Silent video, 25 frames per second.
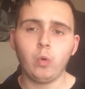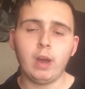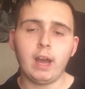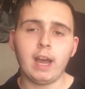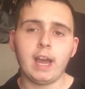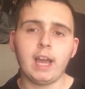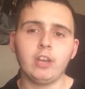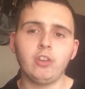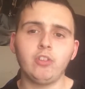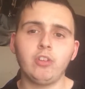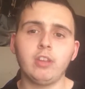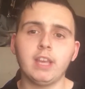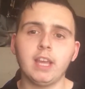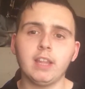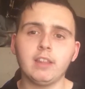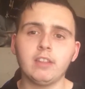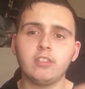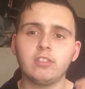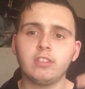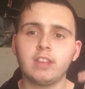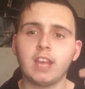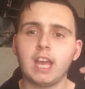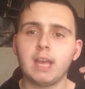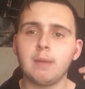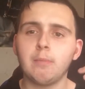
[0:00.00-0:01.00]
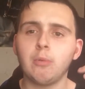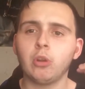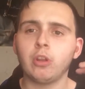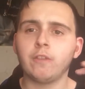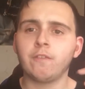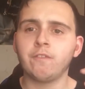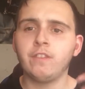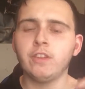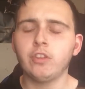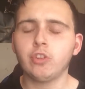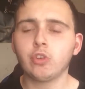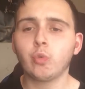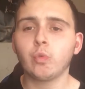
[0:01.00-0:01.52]
and you can get this game on a
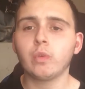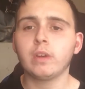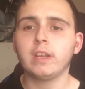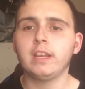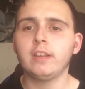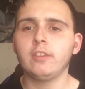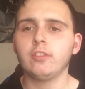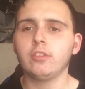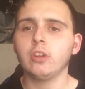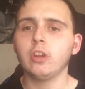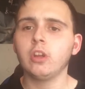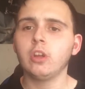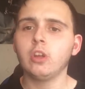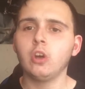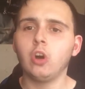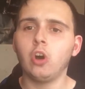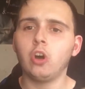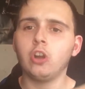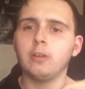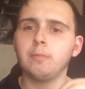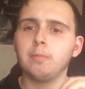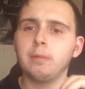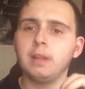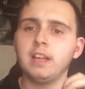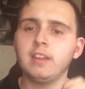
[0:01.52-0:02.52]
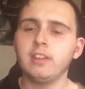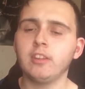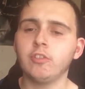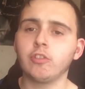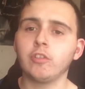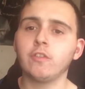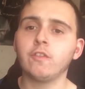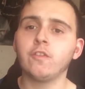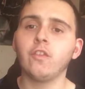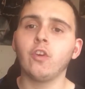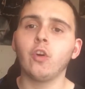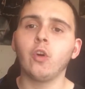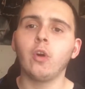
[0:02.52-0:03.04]
physical release on a
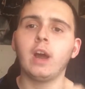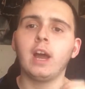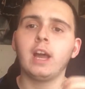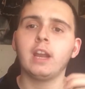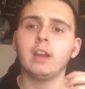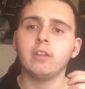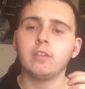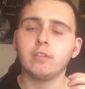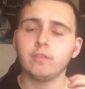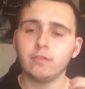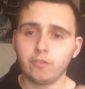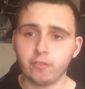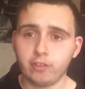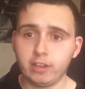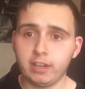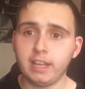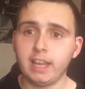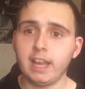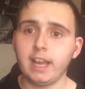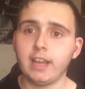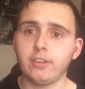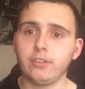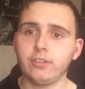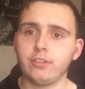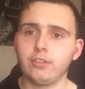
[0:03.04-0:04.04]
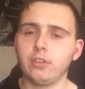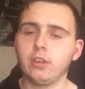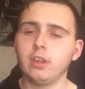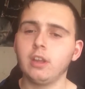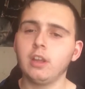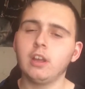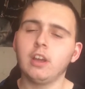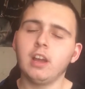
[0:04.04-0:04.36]
PlayStation 4 and on a 3DS.